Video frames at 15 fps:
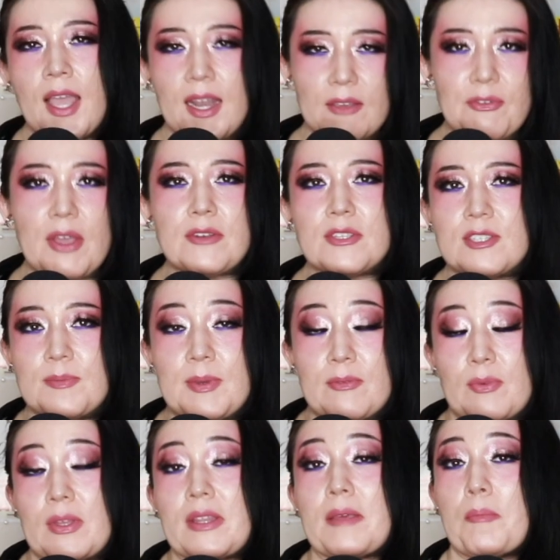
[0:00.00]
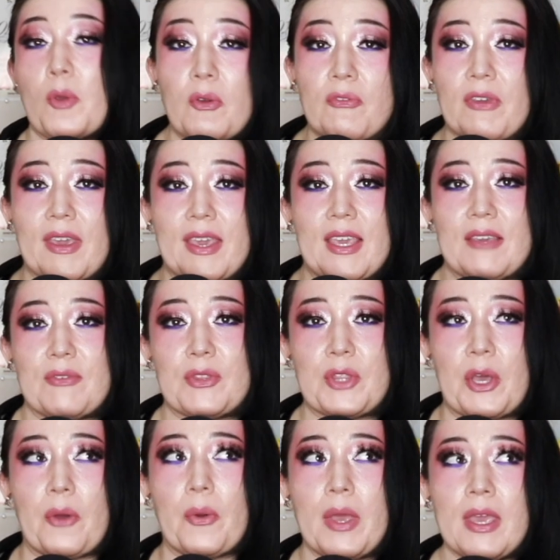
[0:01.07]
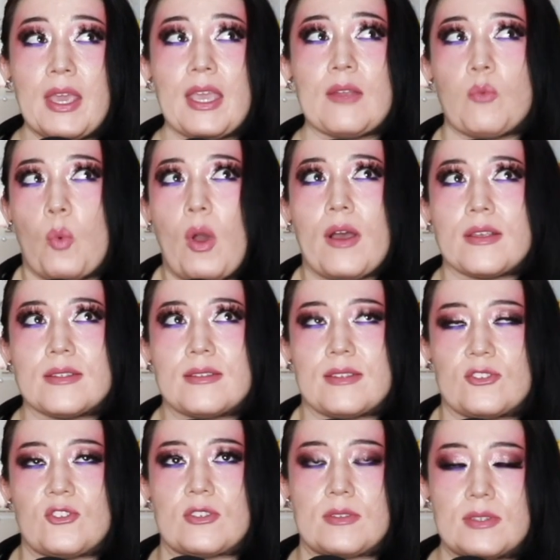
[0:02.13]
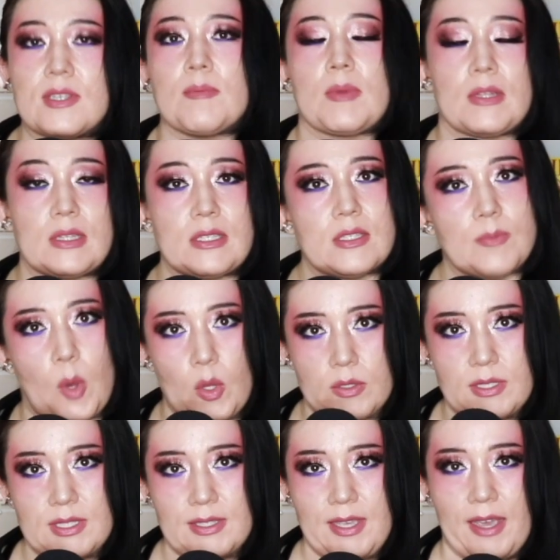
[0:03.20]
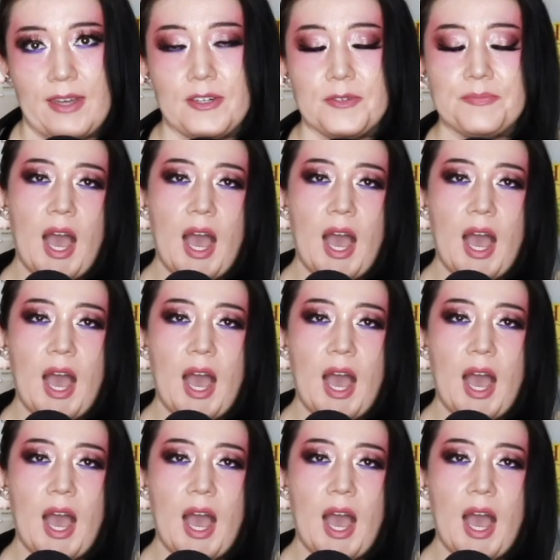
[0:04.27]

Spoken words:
And I found it to be really moving, even though it was such a seemingly small detail.